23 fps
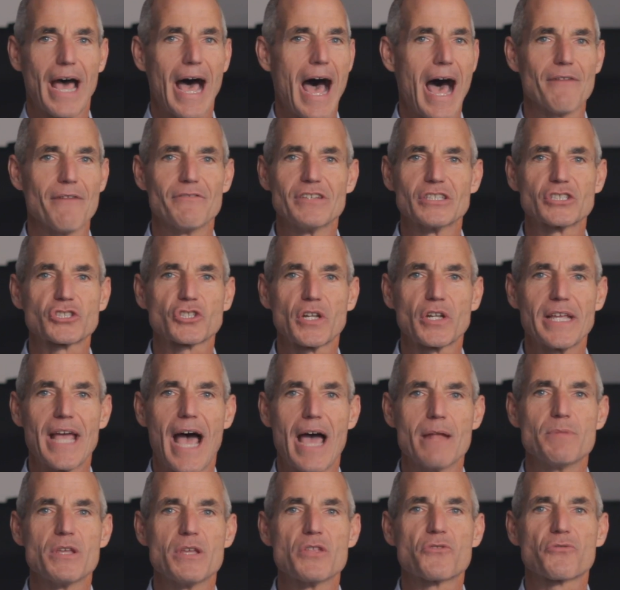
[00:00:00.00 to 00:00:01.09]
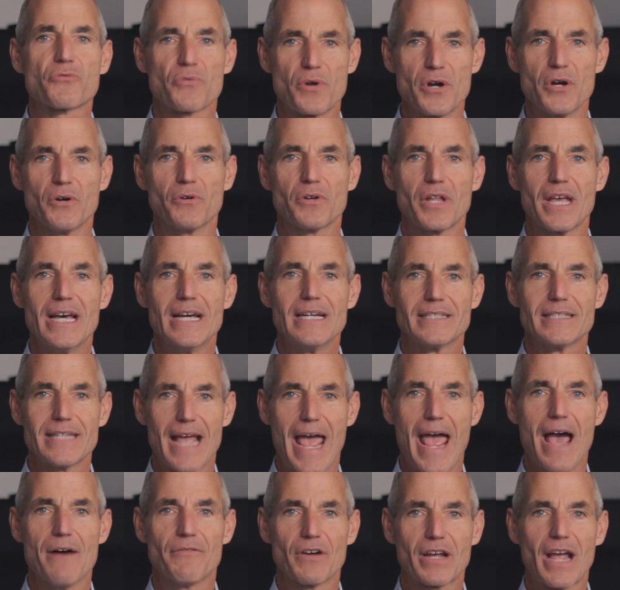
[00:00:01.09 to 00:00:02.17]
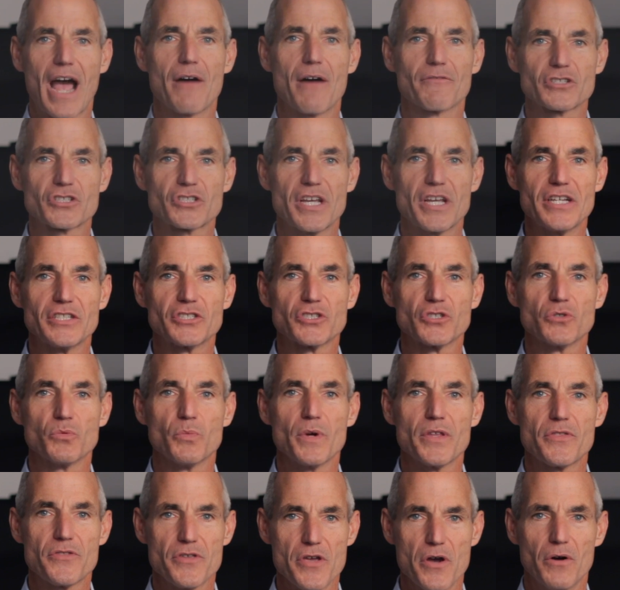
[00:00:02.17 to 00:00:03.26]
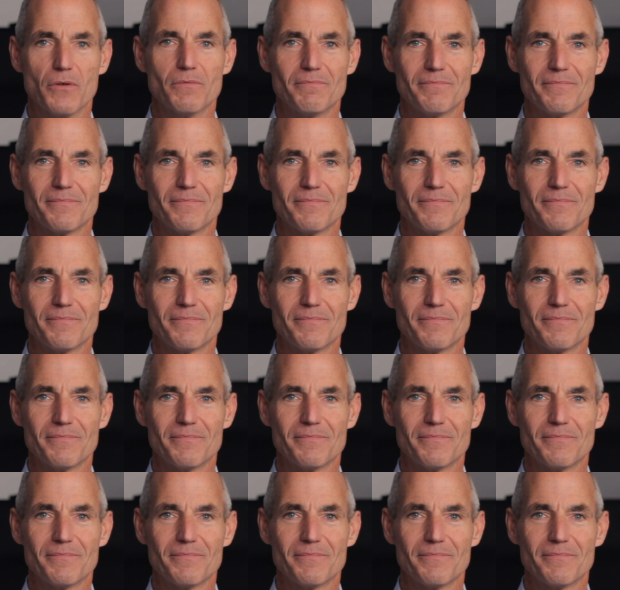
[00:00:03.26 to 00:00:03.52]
Obviously, I'd be thrilled to have a conversation with you.